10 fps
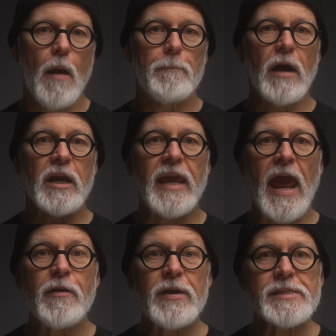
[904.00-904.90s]

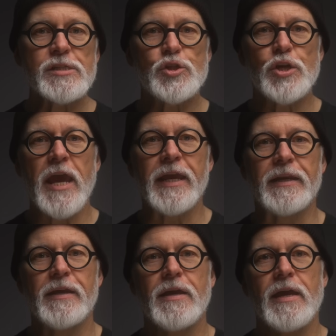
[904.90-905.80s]
Markarian's
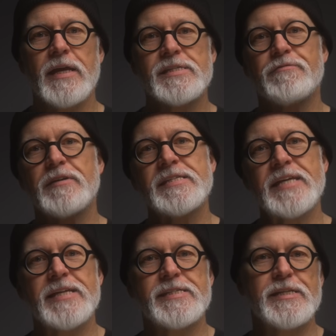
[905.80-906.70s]
chain is a
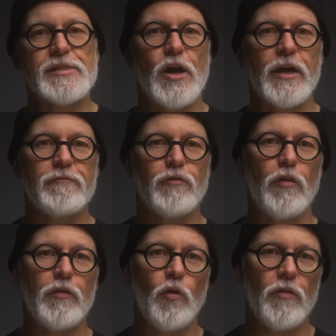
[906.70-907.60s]
fantastic target for
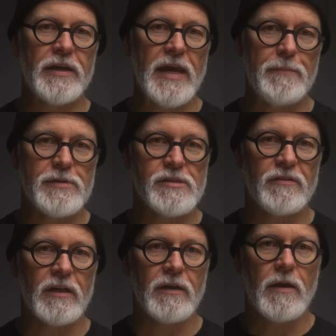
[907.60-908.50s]
the Northern Hemisphere,